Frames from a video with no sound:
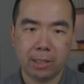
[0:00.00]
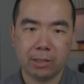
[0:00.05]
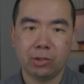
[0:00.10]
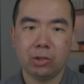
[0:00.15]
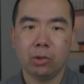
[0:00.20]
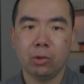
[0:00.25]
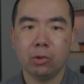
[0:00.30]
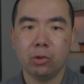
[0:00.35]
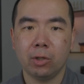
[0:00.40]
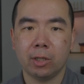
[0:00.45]
and
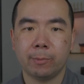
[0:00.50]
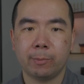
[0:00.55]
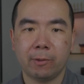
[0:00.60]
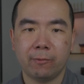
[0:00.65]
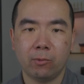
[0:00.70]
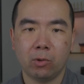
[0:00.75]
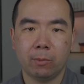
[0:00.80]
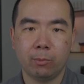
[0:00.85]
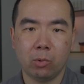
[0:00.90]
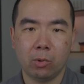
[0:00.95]
2 USB
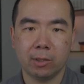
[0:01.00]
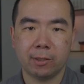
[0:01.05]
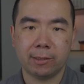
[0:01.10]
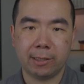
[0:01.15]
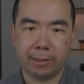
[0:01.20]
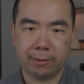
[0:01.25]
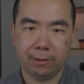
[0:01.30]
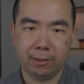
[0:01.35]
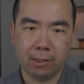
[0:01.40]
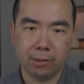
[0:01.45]
4 ports
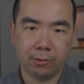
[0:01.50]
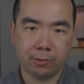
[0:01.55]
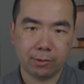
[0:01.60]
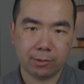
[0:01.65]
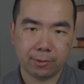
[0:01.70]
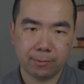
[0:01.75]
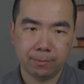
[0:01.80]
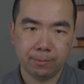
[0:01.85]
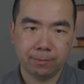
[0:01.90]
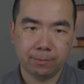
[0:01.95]
like the others.